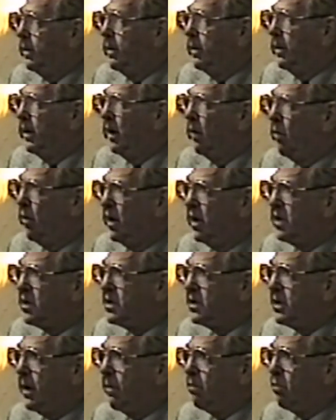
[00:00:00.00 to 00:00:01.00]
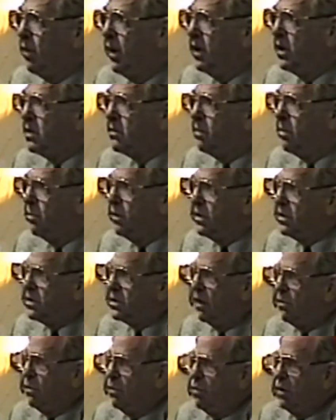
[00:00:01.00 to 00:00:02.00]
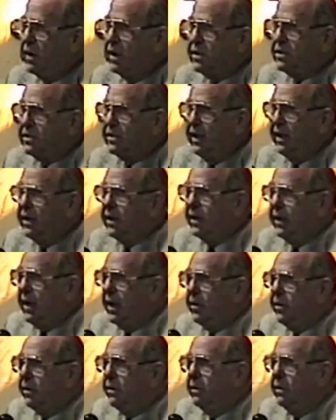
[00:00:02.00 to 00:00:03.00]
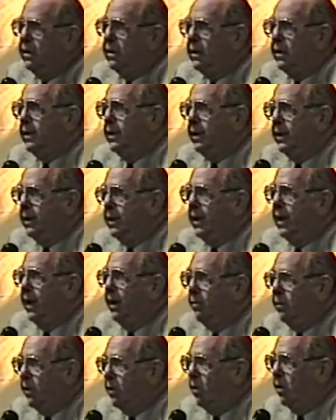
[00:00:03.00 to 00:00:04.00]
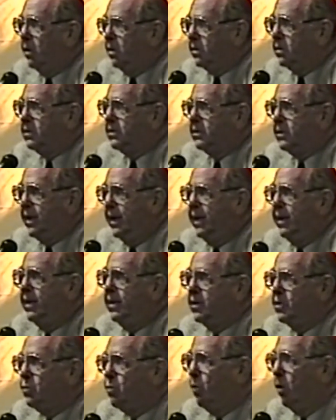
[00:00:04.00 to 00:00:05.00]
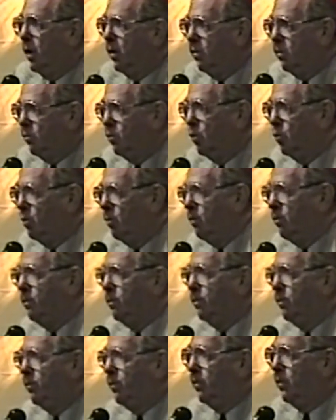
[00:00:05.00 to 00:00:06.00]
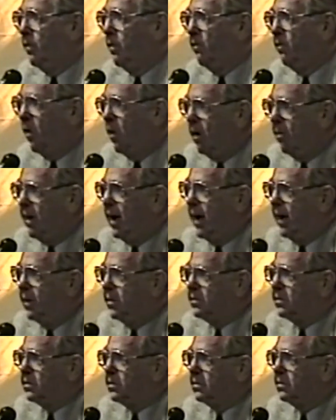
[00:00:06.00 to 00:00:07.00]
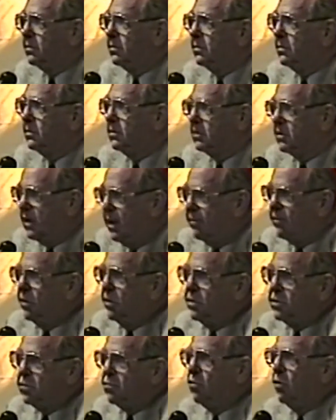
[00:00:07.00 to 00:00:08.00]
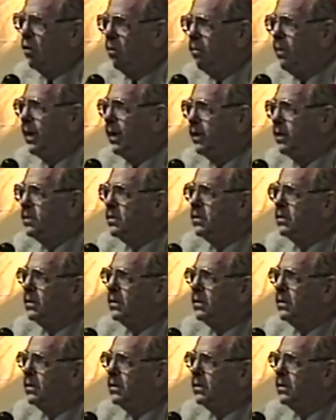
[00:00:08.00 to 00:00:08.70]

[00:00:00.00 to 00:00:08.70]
they wanted to separate us, but we decided we wanted to stay together, and we all stayed in this one room farmhouse Slept on straw bed.